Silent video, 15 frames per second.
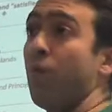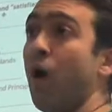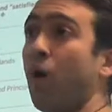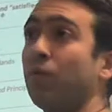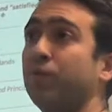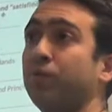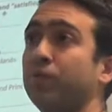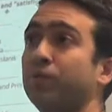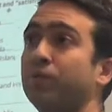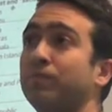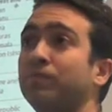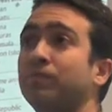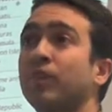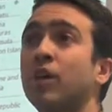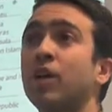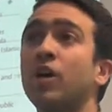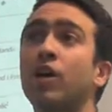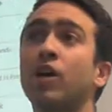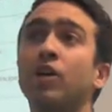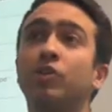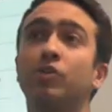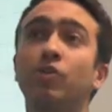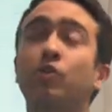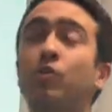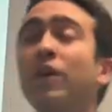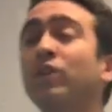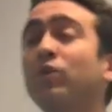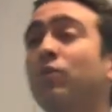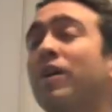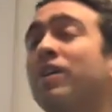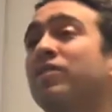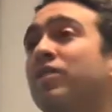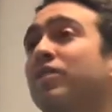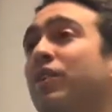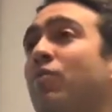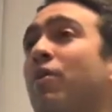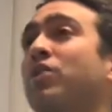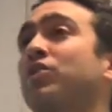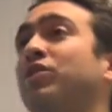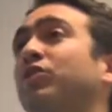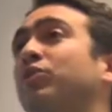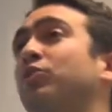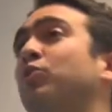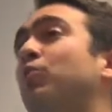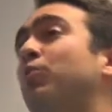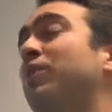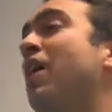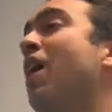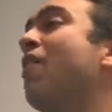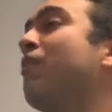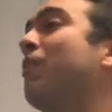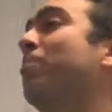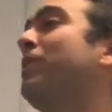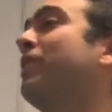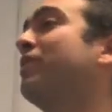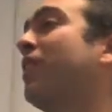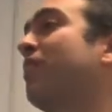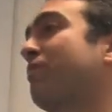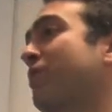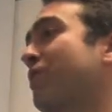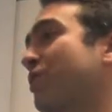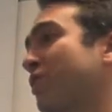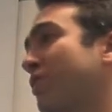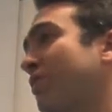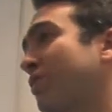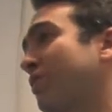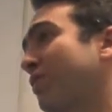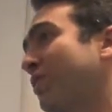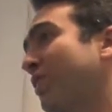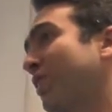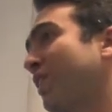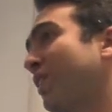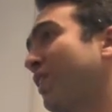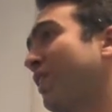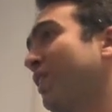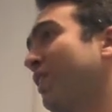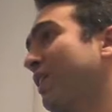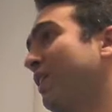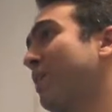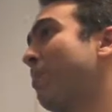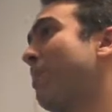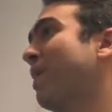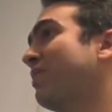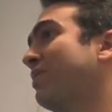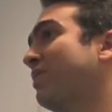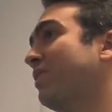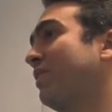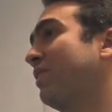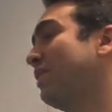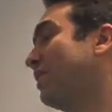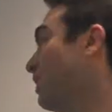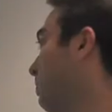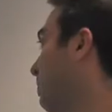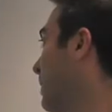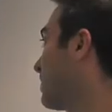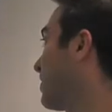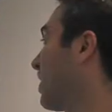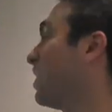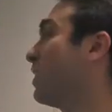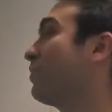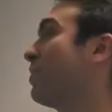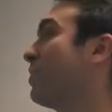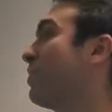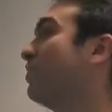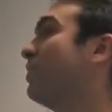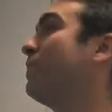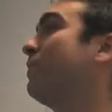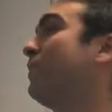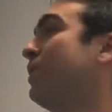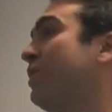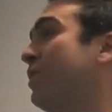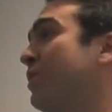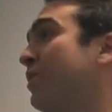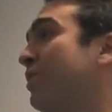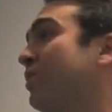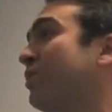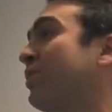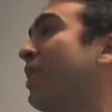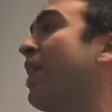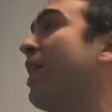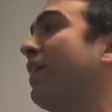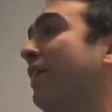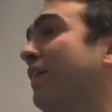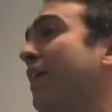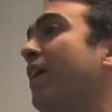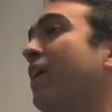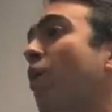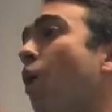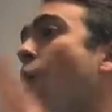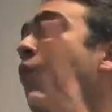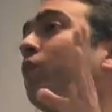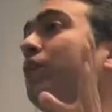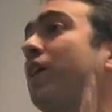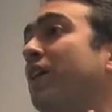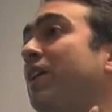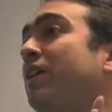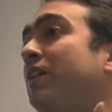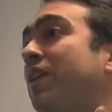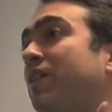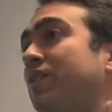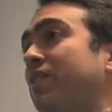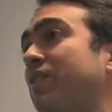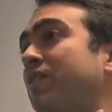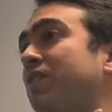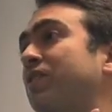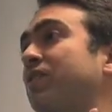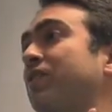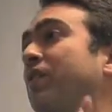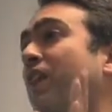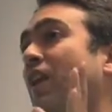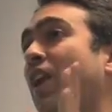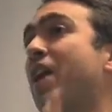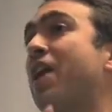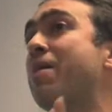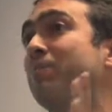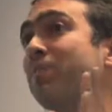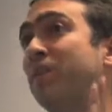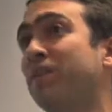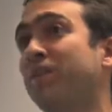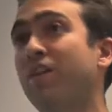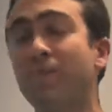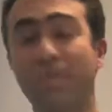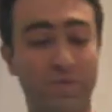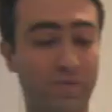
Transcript: wealth. So trying to answer the question, do we have a big divergence in the past 150 years, and can all the indexes claim the same